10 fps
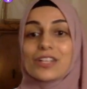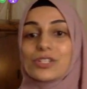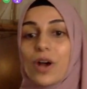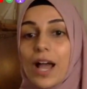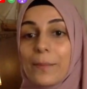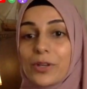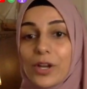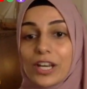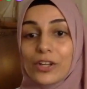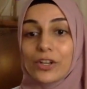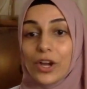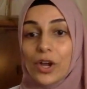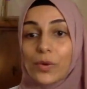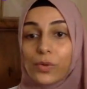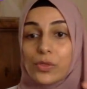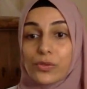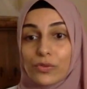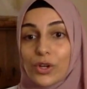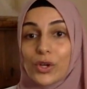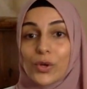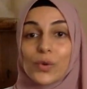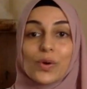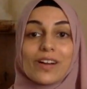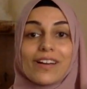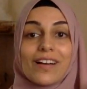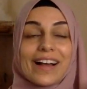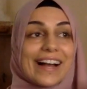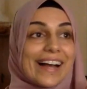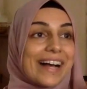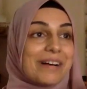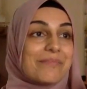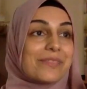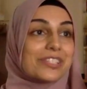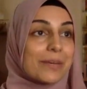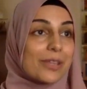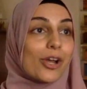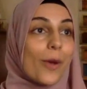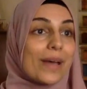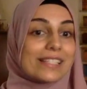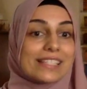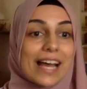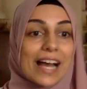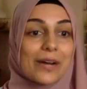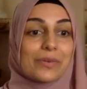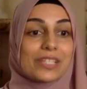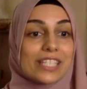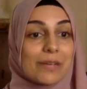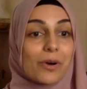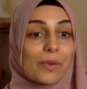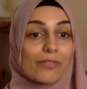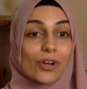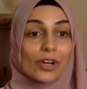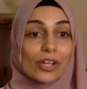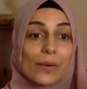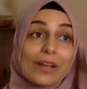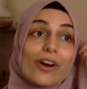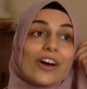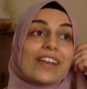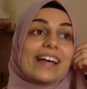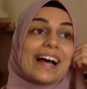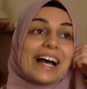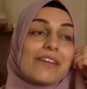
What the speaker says: So I'm going to go through some of the comments now, see what we've got going on.